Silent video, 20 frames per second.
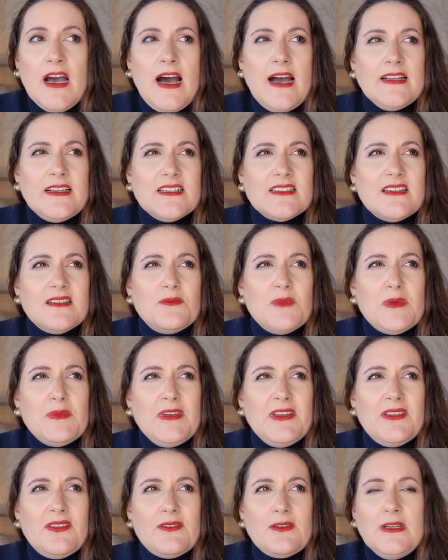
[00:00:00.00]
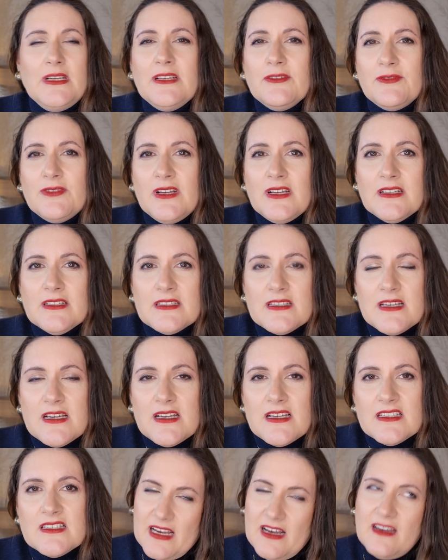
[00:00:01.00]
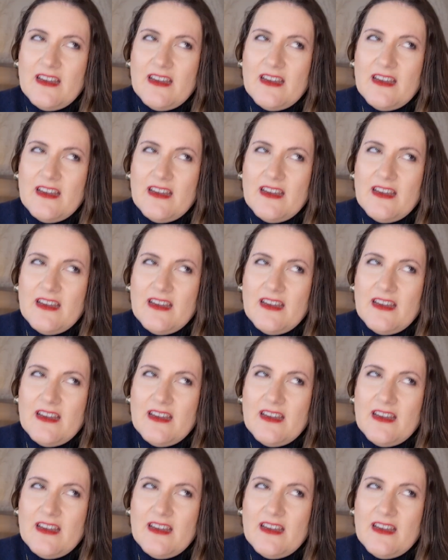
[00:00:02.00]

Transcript: I tested maybe 3 fragrances.